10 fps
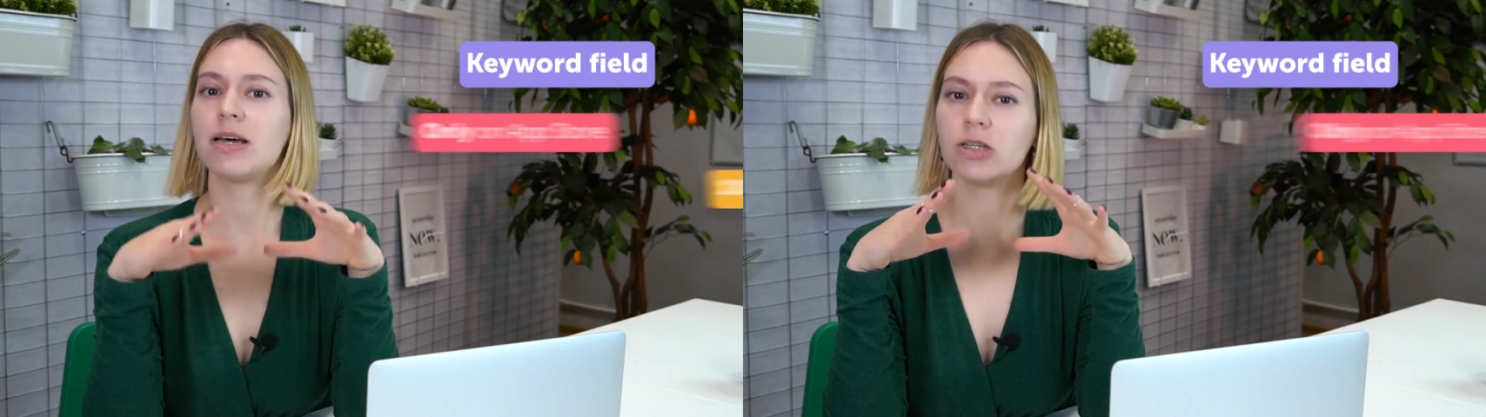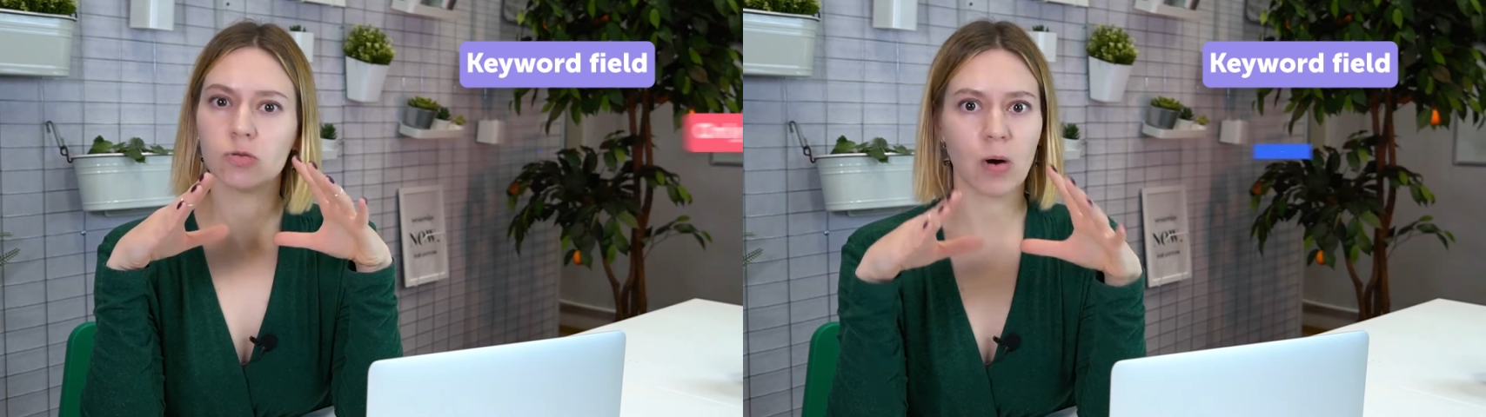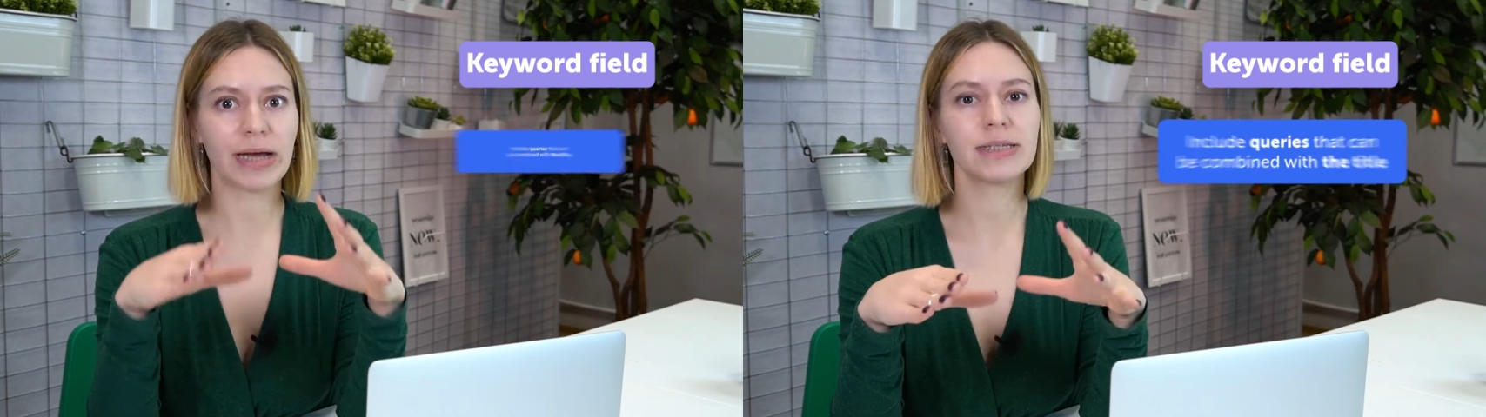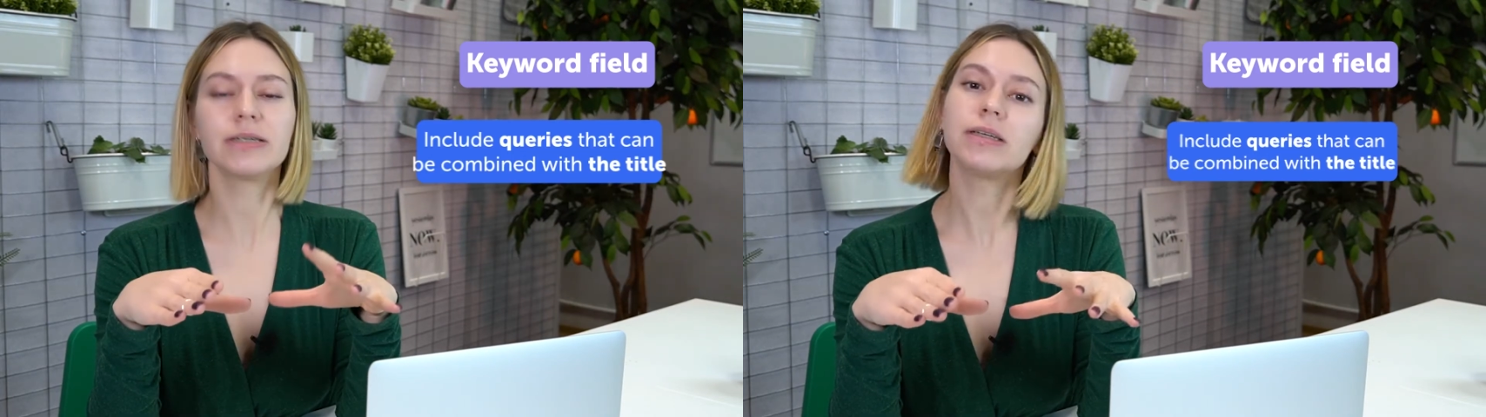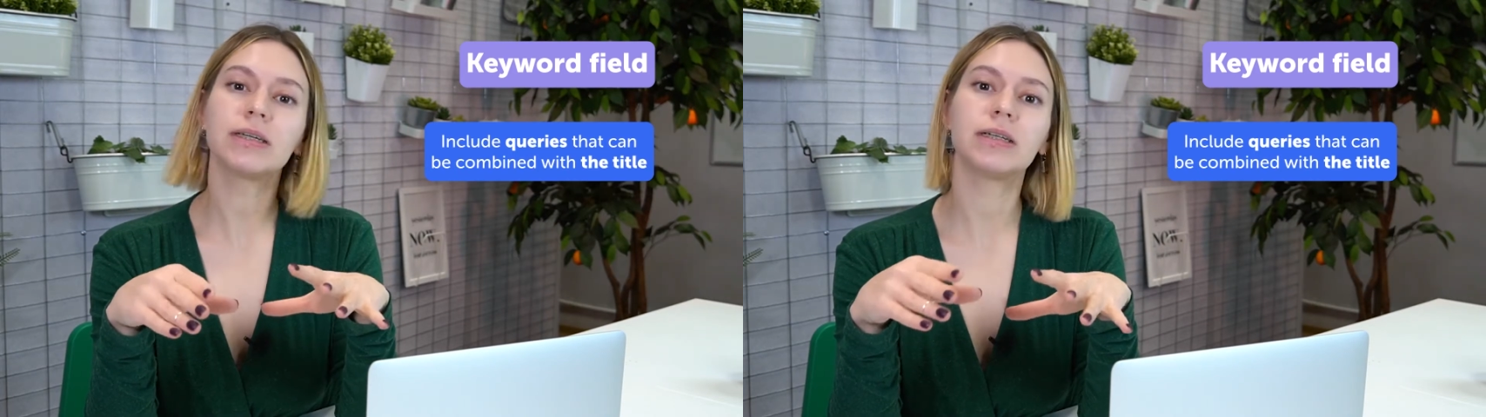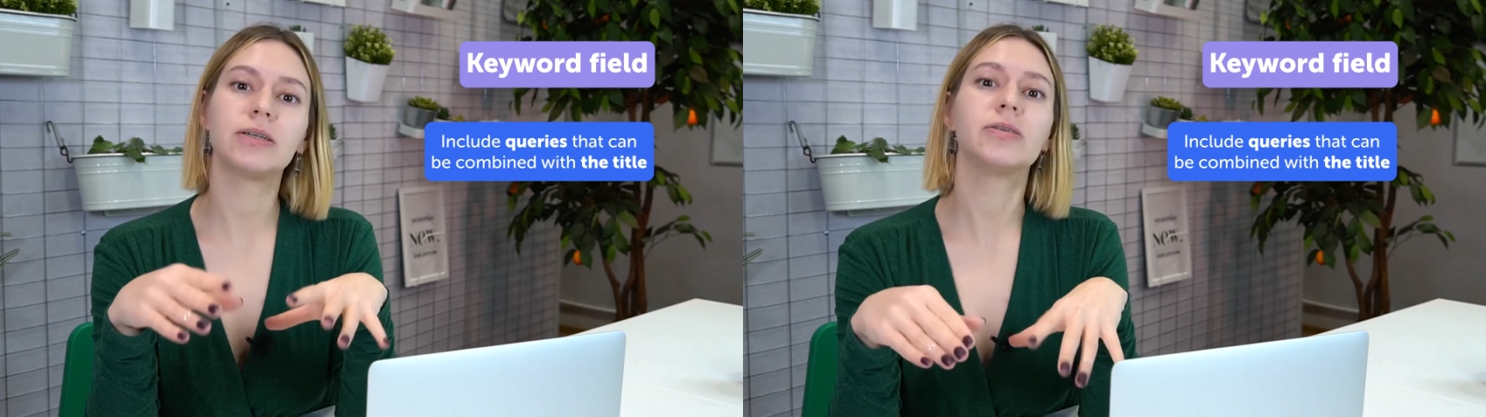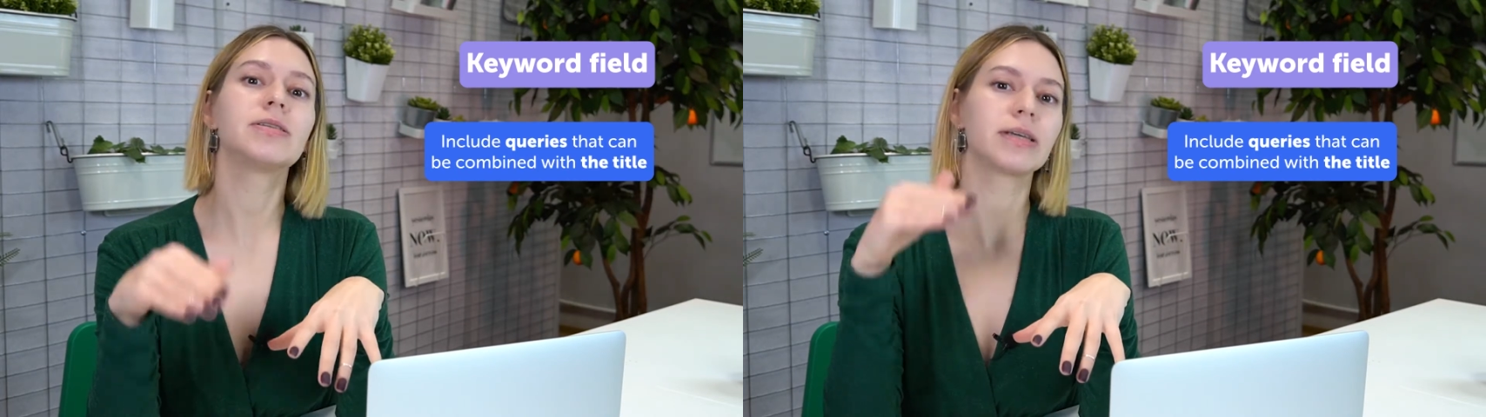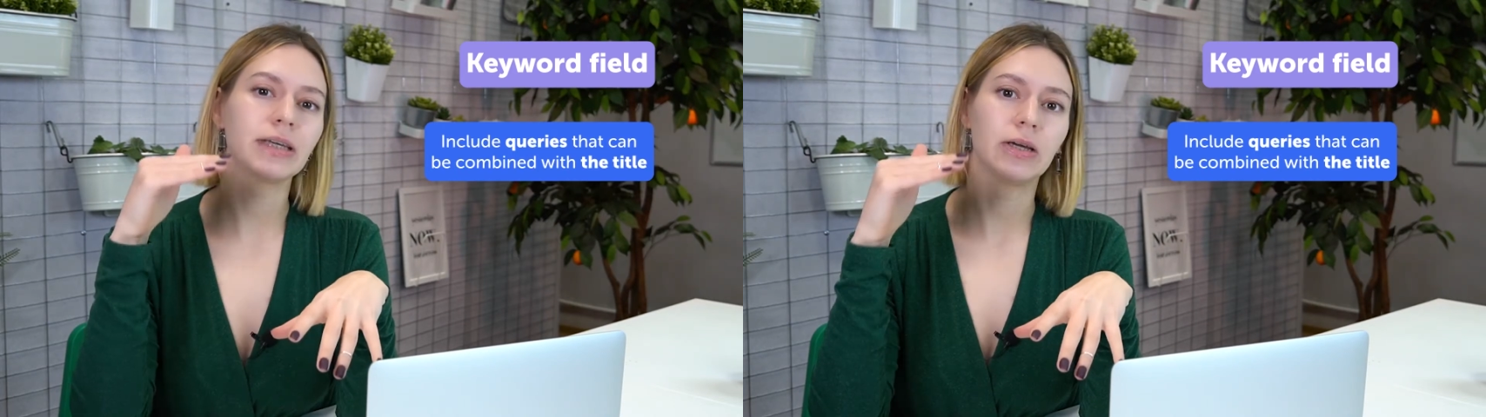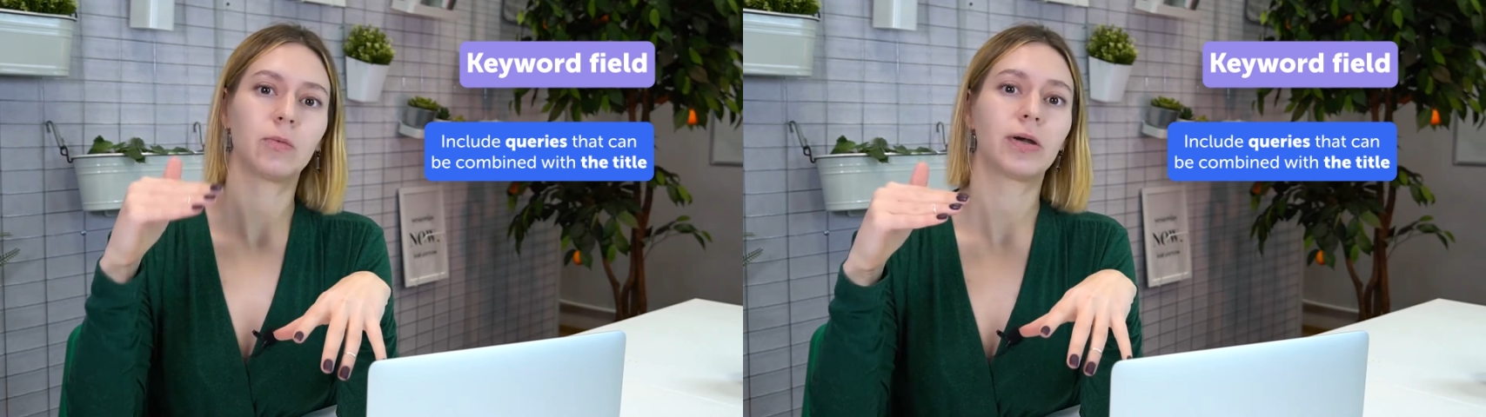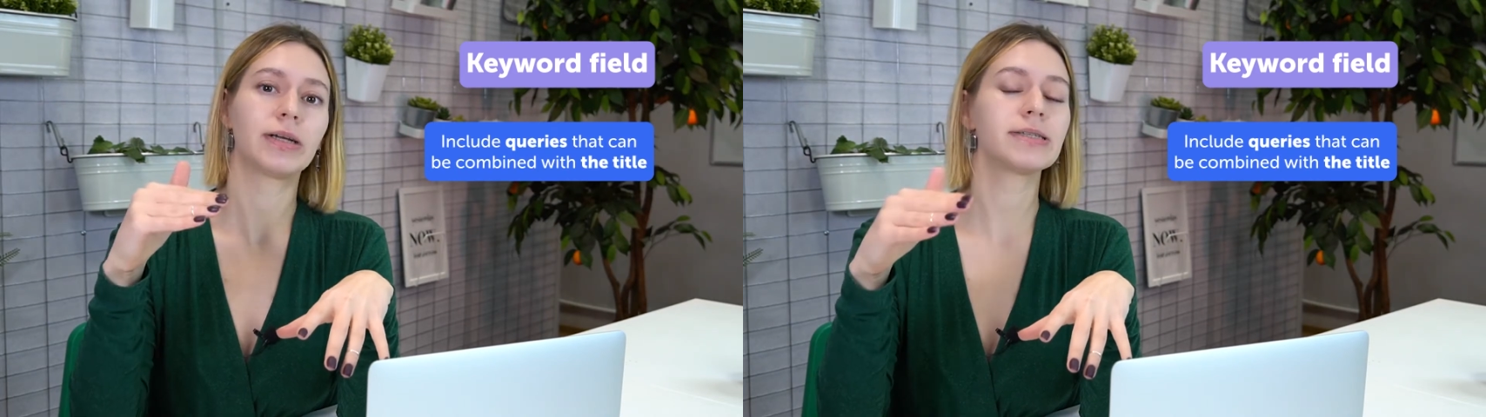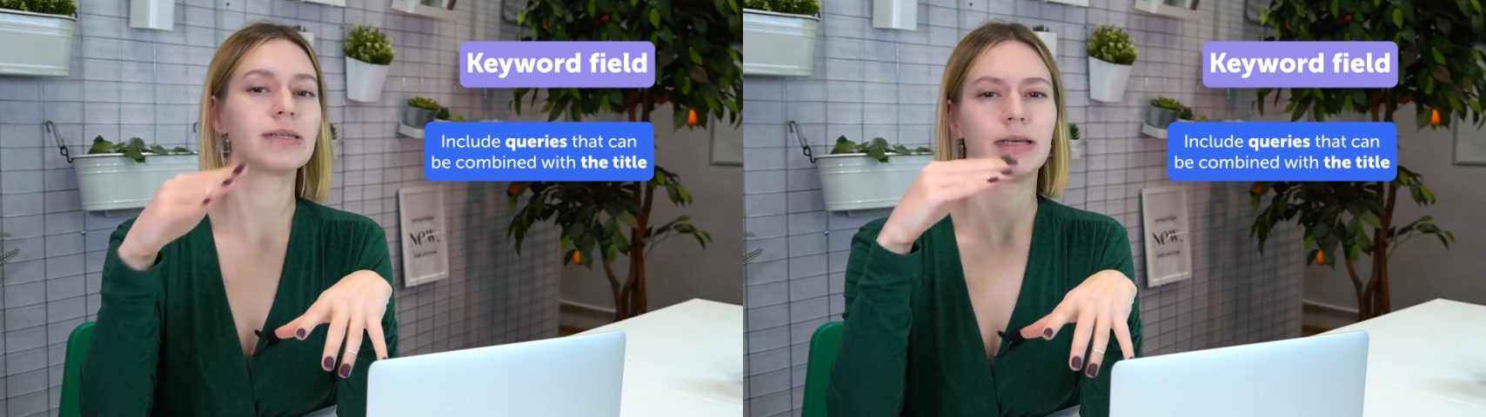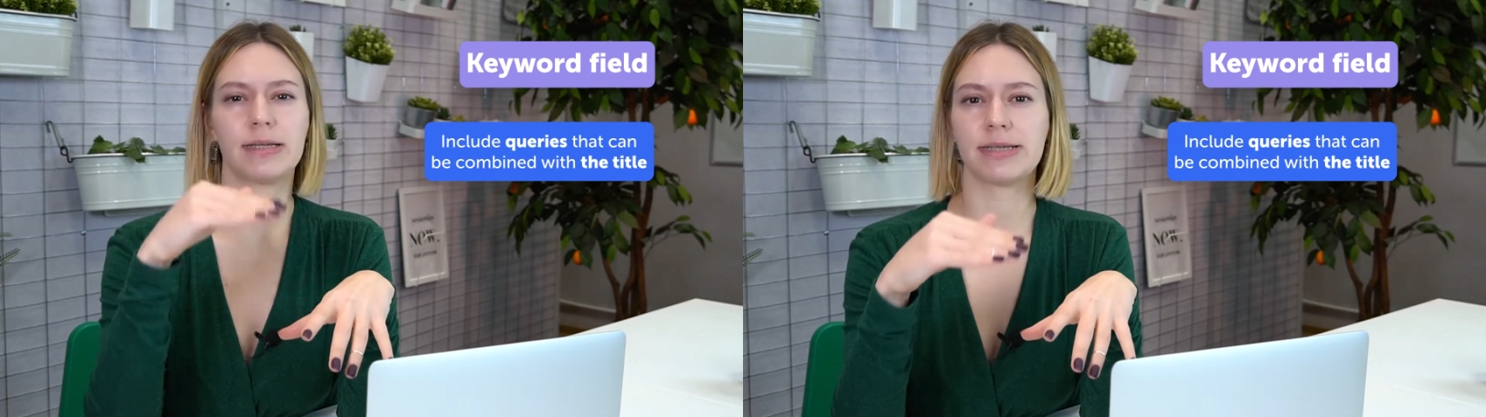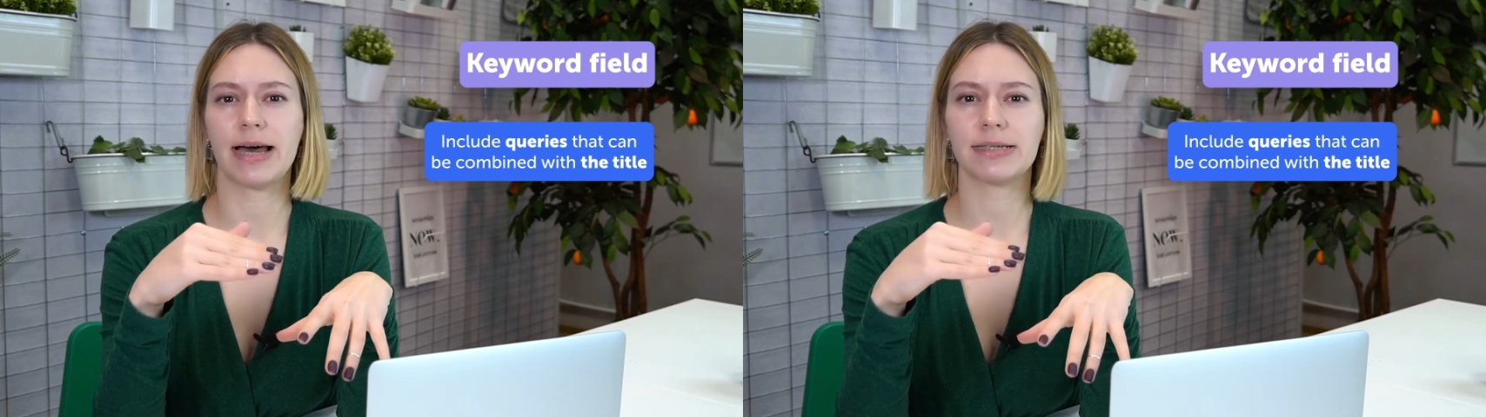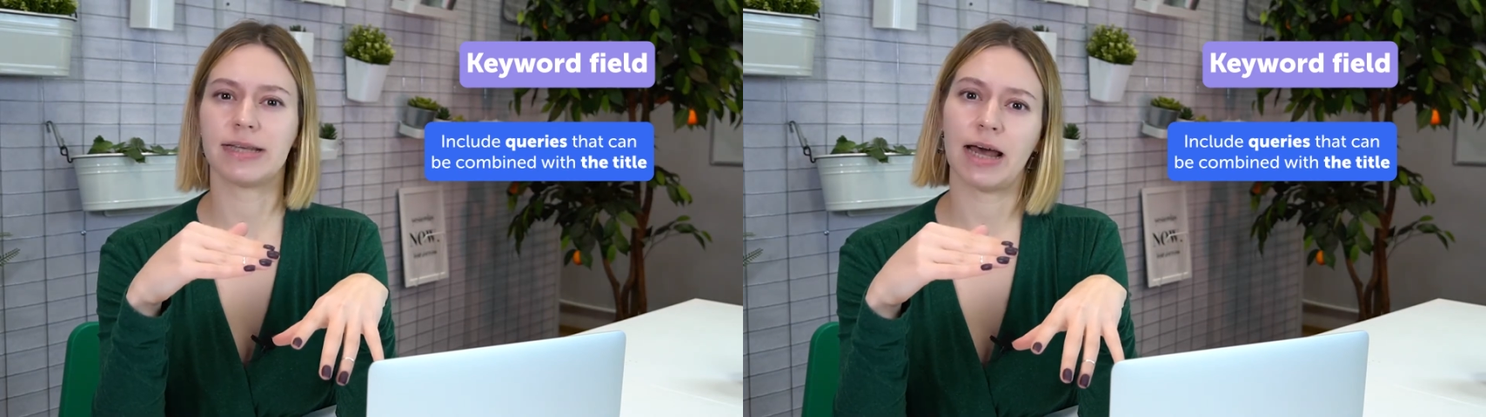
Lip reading: Try to include keywords in the text